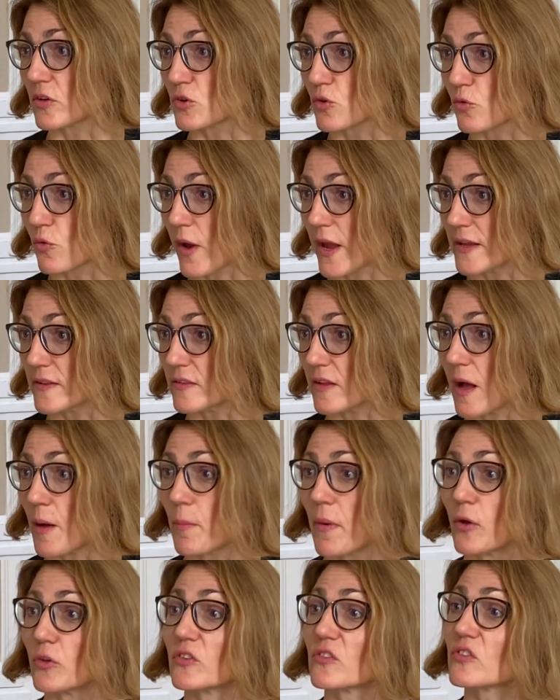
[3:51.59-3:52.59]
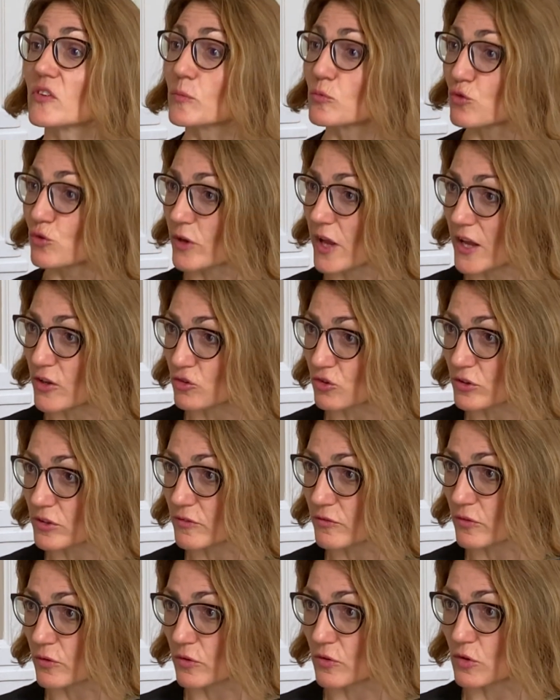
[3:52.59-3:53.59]
Ukraine, about the
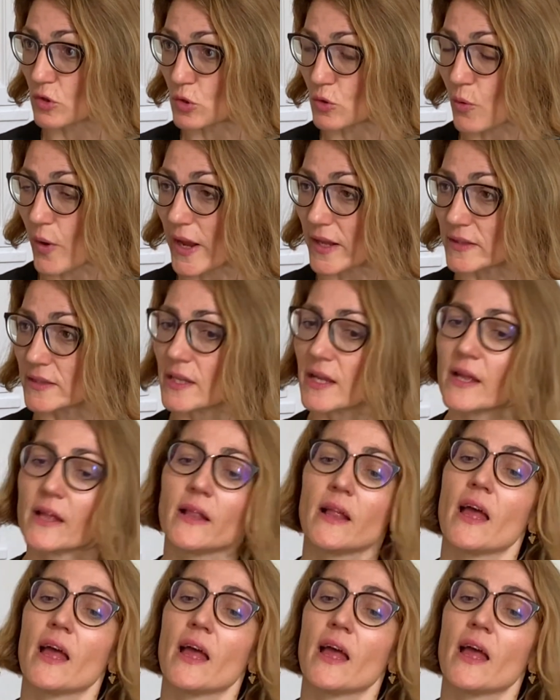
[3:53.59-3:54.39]
subjugation of Ukraine.